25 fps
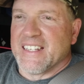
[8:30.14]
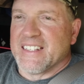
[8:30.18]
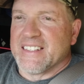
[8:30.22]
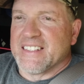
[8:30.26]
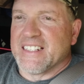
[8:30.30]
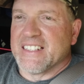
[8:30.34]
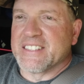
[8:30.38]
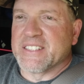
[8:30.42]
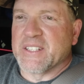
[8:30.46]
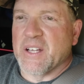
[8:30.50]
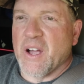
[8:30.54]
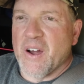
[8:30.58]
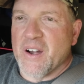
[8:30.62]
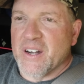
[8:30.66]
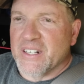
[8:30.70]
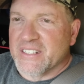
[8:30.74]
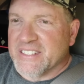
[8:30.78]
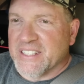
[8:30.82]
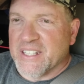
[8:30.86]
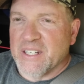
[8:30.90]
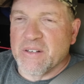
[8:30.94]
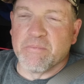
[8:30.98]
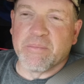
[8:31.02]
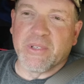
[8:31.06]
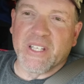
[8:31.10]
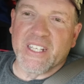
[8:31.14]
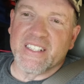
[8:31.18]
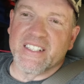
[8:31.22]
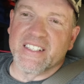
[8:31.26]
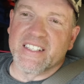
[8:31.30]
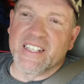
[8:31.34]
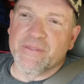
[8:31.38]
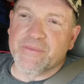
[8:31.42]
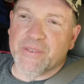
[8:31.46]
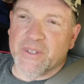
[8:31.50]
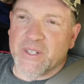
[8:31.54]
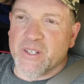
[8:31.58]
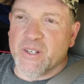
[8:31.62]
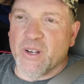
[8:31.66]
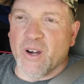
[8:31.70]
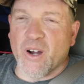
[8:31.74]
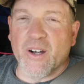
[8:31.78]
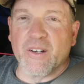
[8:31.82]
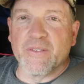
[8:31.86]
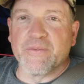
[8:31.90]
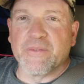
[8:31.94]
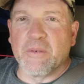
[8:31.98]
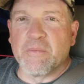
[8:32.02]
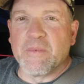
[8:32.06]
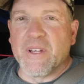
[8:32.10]
This car is a completely different
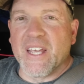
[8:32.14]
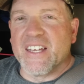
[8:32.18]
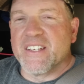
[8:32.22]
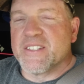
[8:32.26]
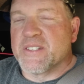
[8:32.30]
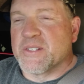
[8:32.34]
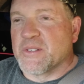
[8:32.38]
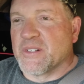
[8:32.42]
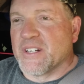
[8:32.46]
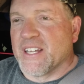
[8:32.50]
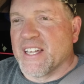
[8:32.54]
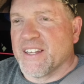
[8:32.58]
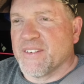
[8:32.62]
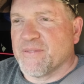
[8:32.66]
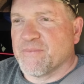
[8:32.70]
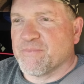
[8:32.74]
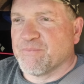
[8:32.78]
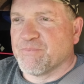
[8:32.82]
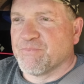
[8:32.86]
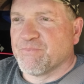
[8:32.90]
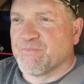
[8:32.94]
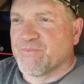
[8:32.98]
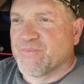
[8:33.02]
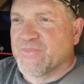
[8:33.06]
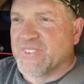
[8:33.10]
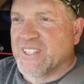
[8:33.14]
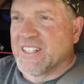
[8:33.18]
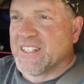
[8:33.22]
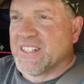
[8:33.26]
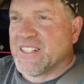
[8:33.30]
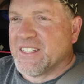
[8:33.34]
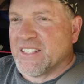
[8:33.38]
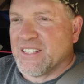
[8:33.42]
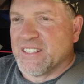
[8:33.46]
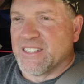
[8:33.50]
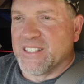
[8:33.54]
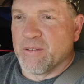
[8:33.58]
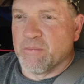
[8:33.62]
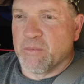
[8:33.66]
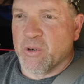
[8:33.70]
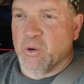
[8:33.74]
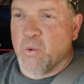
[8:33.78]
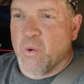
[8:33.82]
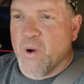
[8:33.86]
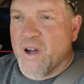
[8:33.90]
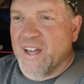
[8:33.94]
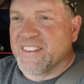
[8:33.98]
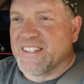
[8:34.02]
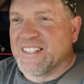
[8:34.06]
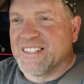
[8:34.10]
car from yesterday. Number
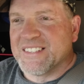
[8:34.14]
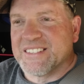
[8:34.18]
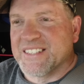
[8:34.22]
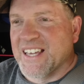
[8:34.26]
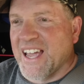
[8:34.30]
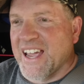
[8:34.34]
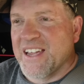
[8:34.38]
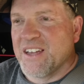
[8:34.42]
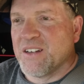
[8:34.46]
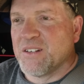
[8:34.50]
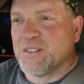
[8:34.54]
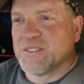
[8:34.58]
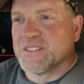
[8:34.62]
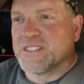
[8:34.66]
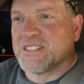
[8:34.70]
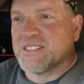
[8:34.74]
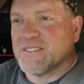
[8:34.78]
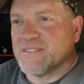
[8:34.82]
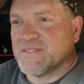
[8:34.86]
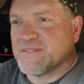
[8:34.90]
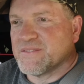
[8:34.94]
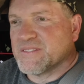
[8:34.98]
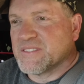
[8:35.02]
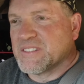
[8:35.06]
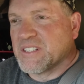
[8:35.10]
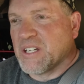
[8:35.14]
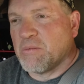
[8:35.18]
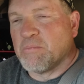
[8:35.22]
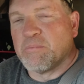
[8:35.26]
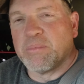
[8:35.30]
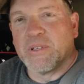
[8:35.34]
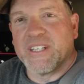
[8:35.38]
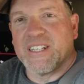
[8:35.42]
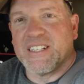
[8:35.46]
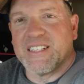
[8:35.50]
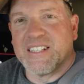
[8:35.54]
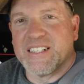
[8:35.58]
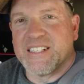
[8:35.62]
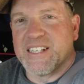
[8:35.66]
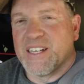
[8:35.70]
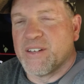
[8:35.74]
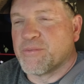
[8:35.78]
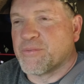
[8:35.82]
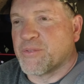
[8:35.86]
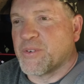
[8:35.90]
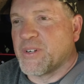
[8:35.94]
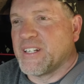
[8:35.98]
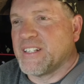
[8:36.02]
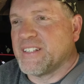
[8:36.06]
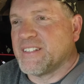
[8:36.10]
one, the sound, completely
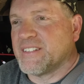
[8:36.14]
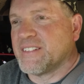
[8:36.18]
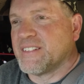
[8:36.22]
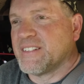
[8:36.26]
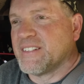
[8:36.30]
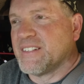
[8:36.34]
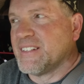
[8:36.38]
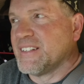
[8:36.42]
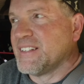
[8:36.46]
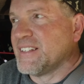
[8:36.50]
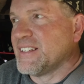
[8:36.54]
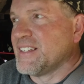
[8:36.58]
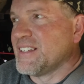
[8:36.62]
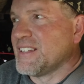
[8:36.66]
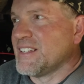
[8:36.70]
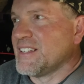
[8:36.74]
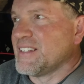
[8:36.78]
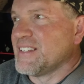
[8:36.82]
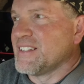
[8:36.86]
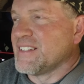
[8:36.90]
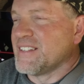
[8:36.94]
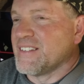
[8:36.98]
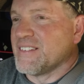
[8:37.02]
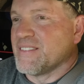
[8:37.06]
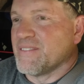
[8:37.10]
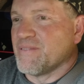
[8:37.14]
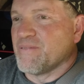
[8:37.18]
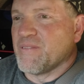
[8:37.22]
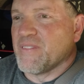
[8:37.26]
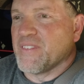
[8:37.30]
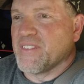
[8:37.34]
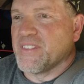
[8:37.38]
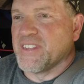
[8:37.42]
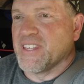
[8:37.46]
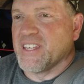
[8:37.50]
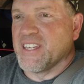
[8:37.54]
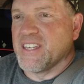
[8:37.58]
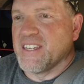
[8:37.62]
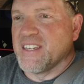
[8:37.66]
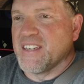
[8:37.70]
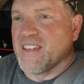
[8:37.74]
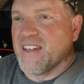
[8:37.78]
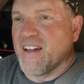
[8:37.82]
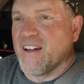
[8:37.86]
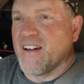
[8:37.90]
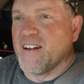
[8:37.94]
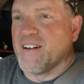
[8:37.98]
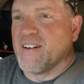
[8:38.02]
different. The